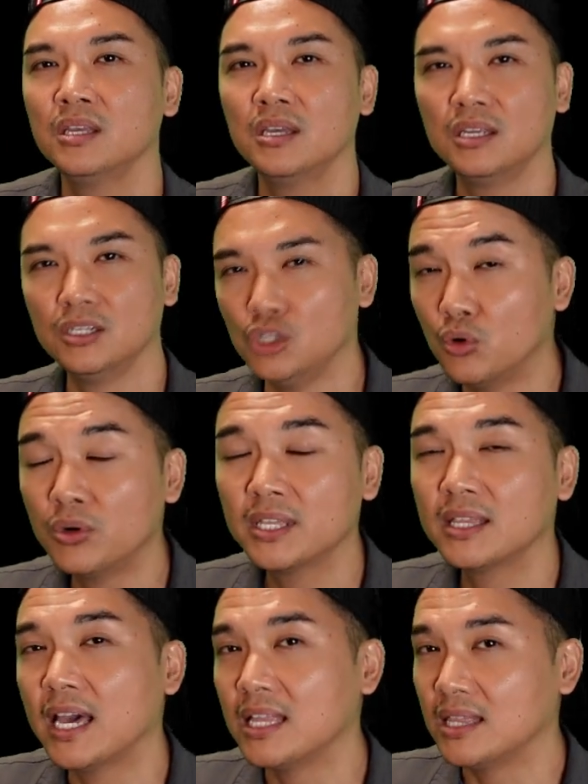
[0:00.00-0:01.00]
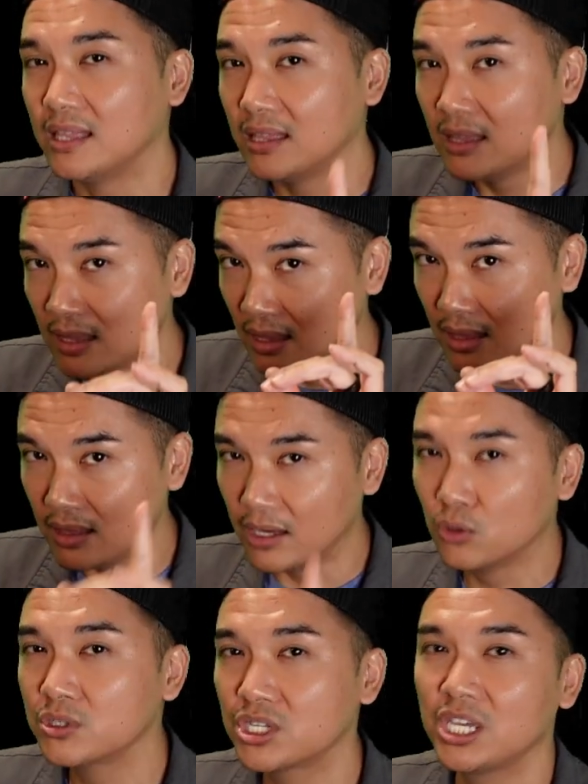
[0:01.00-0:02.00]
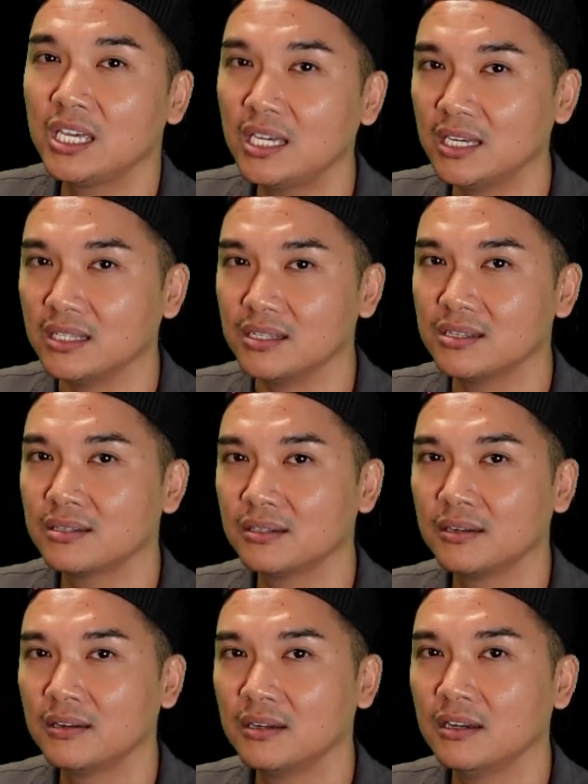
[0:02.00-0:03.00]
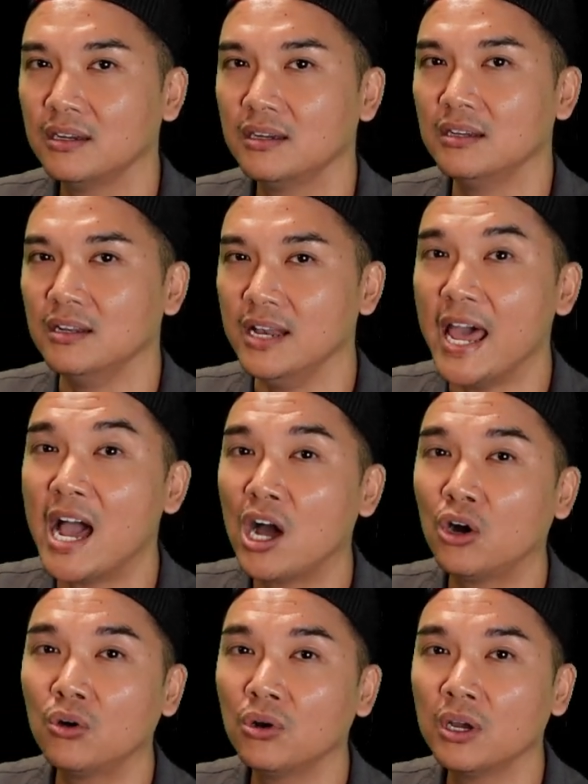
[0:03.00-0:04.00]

knowing that those kids now,